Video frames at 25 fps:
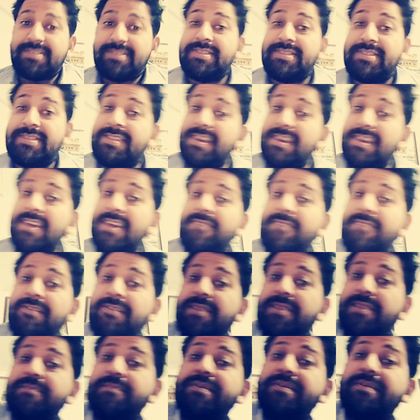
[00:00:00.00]
there
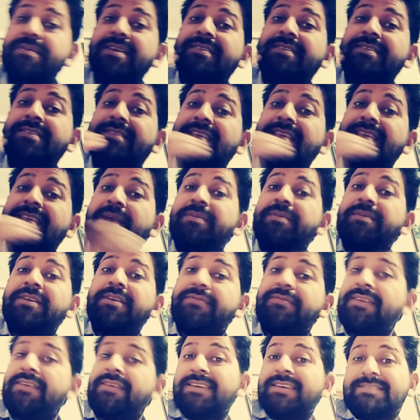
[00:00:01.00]
will be some
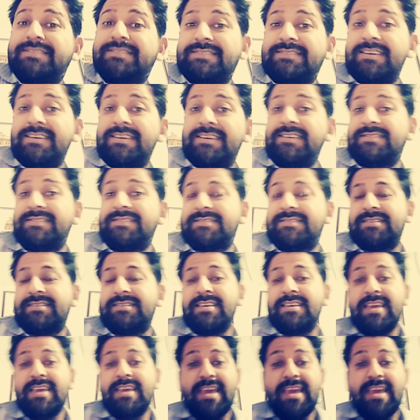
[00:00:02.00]
differences.